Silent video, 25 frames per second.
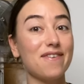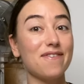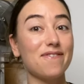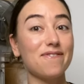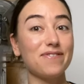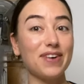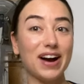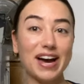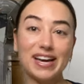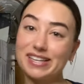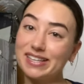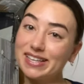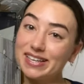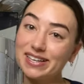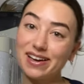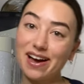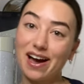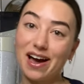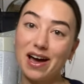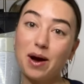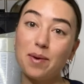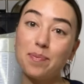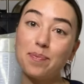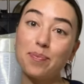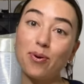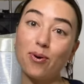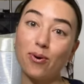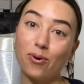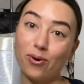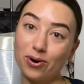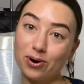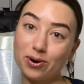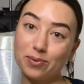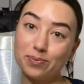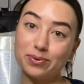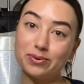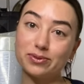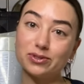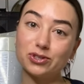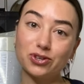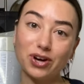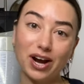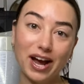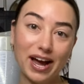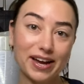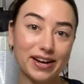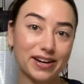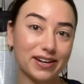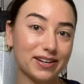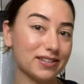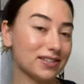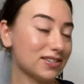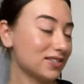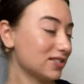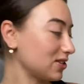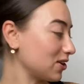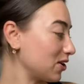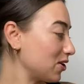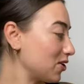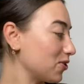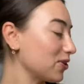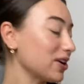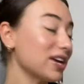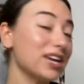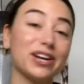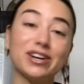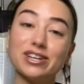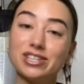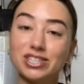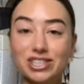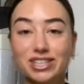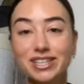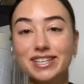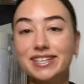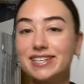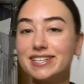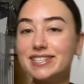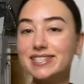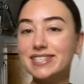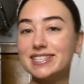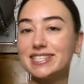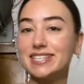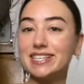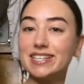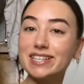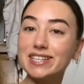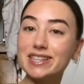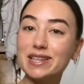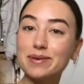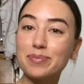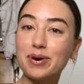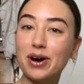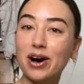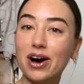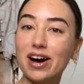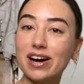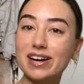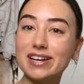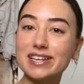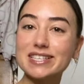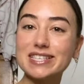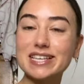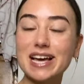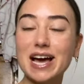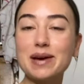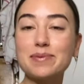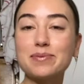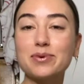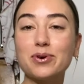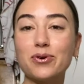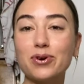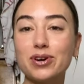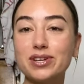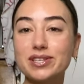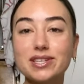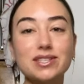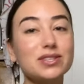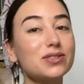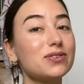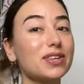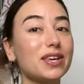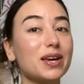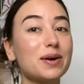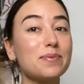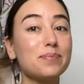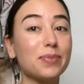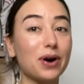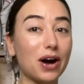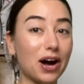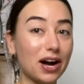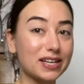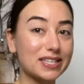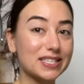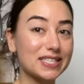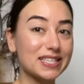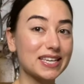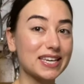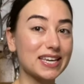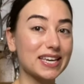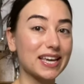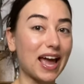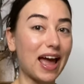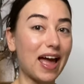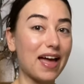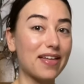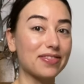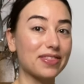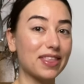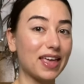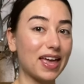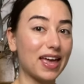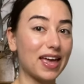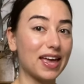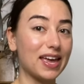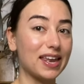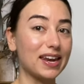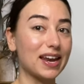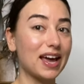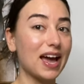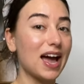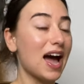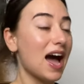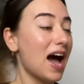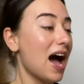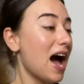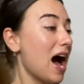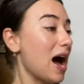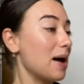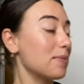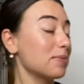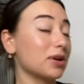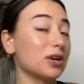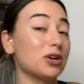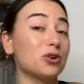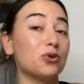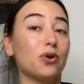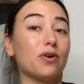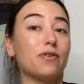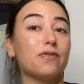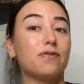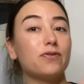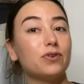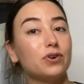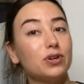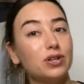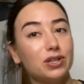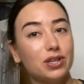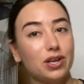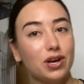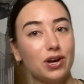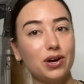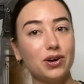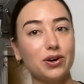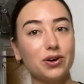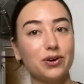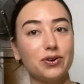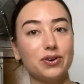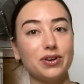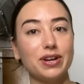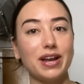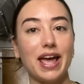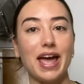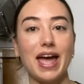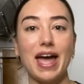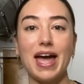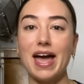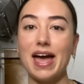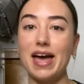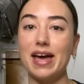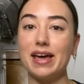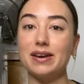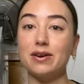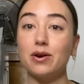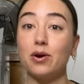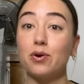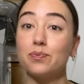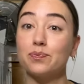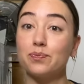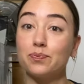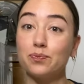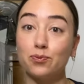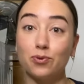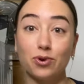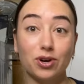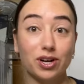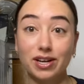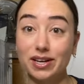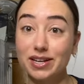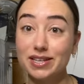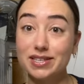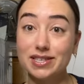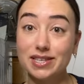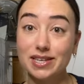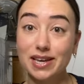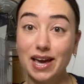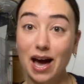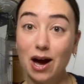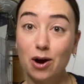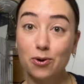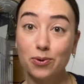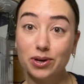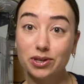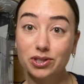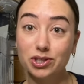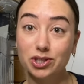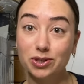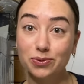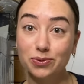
finally got a portable dryer. So here she is, still in the box. I'm going to do the unboxing and then I'm gonna do a full load and we're gonna see how well she